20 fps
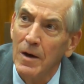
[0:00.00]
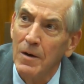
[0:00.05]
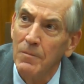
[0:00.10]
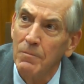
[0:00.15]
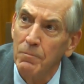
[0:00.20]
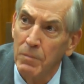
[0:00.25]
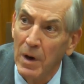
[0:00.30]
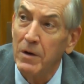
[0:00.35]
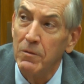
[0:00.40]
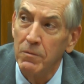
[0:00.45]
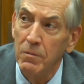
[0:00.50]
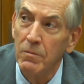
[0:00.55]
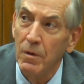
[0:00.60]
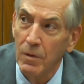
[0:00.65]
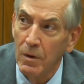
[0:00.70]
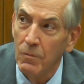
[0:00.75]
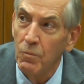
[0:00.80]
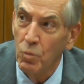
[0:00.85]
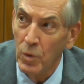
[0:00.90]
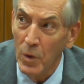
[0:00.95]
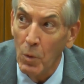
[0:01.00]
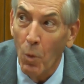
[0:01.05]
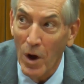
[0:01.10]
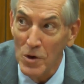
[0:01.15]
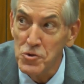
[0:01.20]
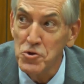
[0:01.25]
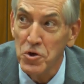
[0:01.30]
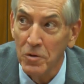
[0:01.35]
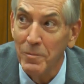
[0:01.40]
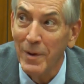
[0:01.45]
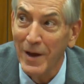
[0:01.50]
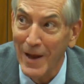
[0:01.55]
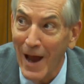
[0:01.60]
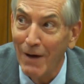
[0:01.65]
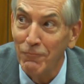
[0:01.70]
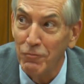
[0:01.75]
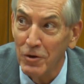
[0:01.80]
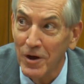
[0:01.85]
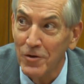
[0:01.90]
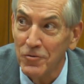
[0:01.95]
But we want you to be
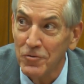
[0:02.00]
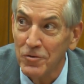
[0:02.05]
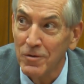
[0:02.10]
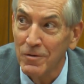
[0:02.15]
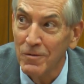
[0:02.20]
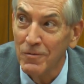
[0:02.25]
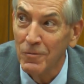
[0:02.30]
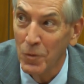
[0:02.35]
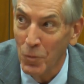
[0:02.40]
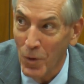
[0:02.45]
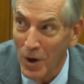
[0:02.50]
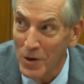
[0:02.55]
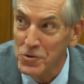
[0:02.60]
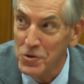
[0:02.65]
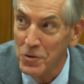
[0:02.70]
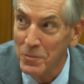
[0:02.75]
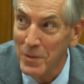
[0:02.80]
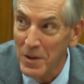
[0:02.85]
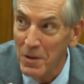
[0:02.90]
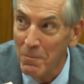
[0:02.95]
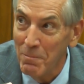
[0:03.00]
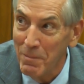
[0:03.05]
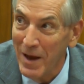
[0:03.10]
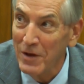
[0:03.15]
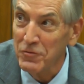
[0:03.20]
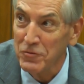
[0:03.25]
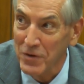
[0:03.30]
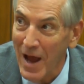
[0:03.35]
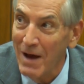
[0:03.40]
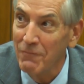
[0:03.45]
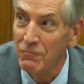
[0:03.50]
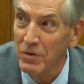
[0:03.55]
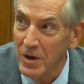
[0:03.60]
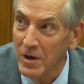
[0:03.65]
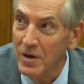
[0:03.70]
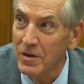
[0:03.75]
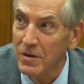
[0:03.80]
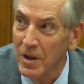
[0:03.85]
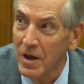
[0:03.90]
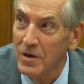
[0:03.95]
advocates. We want you to be the best
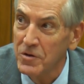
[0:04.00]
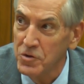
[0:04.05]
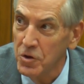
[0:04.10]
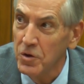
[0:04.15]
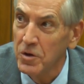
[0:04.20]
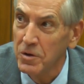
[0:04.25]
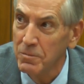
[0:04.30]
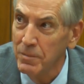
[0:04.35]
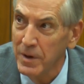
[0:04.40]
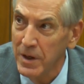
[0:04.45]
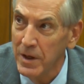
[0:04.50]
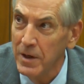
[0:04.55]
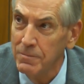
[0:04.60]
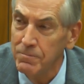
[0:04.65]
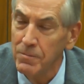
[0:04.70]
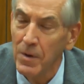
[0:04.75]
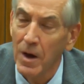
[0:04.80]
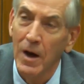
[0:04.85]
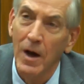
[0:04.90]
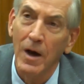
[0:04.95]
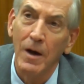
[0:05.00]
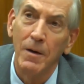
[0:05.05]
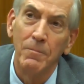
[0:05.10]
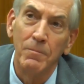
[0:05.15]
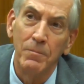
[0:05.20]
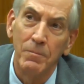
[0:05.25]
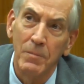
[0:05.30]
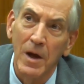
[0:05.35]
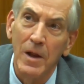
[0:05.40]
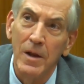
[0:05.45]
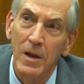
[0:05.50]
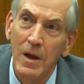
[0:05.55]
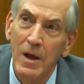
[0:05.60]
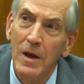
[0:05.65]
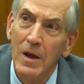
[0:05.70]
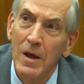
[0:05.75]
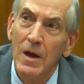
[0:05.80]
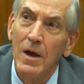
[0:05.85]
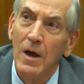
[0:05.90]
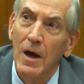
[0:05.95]
advocate that you can be. But
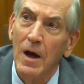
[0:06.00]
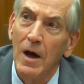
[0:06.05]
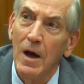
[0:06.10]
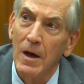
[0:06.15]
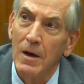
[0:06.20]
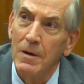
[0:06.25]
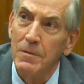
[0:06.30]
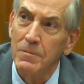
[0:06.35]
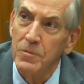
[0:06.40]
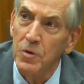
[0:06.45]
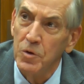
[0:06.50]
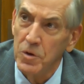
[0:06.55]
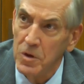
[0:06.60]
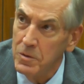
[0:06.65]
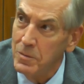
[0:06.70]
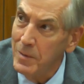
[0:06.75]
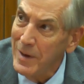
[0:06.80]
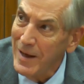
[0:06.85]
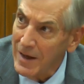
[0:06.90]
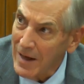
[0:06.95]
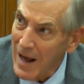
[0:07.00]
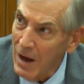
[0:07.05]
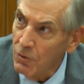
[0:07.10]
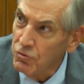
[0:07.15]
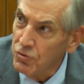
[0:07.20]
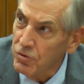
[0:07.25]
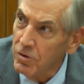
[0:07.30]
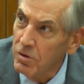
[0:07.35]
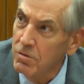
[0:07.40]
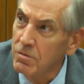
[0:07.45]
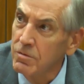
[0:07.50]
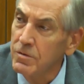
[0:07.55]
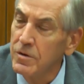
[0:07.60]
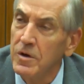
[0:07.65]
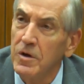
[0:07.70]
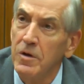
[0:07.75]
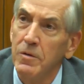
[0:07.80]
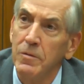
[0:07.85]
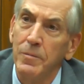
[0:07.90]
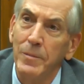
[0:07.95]
you need to be a counselor. You
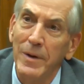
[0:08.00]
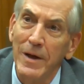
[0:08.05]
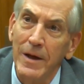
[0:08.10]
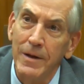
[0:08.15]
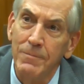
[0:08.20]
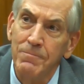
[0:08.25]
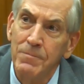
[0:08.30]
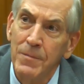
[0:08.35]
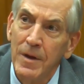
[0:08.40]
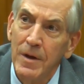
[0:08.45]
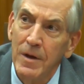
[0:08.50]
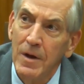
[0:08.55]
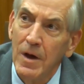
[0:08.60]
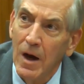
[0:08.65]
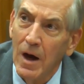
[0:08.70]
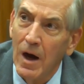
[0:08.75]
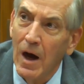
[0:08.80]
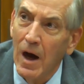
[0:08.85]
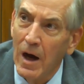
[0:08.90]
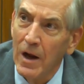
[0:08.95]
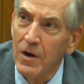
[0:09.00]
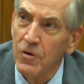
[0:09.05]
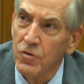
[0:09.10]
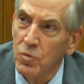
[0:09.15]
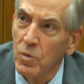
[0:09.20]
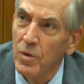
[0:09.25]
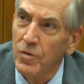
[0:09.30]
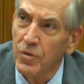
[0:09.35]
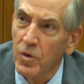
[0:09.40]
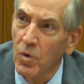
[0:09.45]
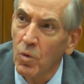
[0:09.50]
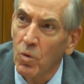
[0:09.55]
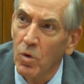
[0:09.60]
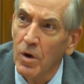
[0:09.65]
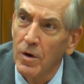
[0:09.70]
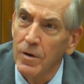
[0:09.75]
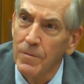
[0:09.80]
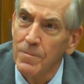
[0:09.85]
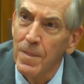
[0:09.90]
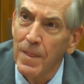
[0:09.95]
need to be honest with the
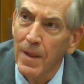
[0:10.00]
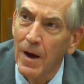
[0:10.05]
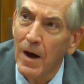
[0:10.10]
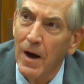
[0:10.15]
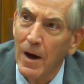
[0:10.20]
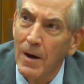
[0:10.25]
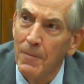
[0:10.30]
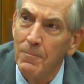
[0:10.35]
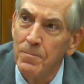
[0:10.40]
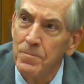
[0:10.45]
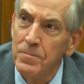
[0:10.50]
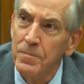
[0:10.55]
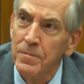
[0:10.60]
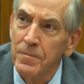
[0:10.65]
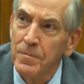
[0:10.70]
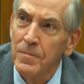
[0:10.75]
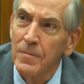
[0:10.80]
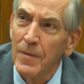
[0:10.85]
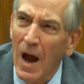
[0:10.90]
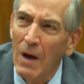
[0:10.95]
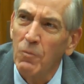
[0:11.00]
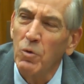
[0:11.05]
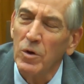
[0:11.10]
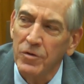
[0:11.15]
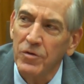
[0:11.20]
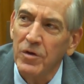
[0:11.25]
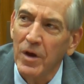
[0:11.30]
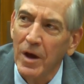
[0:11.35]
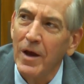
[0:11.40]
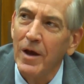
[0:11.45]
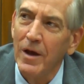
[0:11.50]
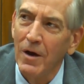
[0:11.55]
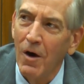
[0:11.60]
court. I would say